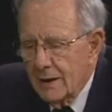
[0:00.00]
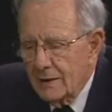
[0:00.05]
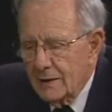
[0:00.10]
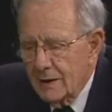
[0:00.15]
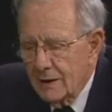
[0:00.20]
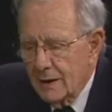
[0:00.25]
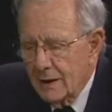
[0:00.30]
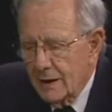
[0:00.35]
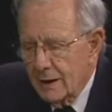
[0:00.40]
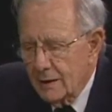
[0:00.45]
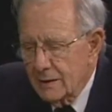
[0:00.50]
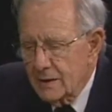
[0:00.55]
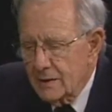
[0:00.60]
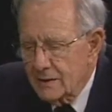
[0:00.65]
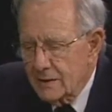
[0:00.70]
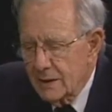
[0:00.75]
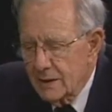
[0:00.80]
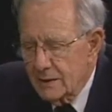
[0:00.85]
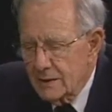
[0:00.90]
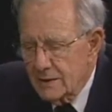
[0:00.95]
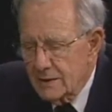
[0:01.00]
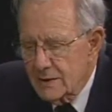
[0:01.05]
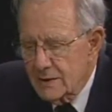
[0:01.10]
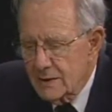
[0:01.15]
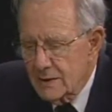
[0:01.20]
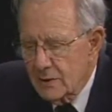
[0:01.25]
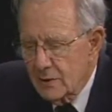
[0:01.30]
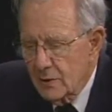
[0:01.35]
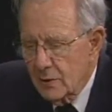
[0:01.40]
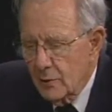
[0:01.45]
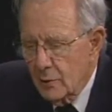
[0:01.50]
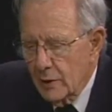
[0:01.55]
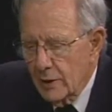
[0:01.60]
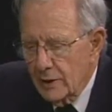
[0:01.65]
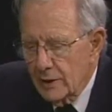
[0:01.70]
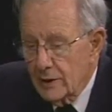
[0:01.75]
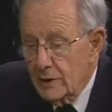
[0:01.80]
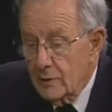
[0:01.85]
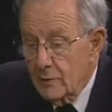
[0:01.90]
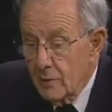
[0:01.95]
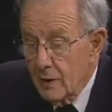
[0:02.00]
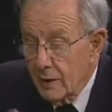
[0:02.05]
Then I had a chance to, well, he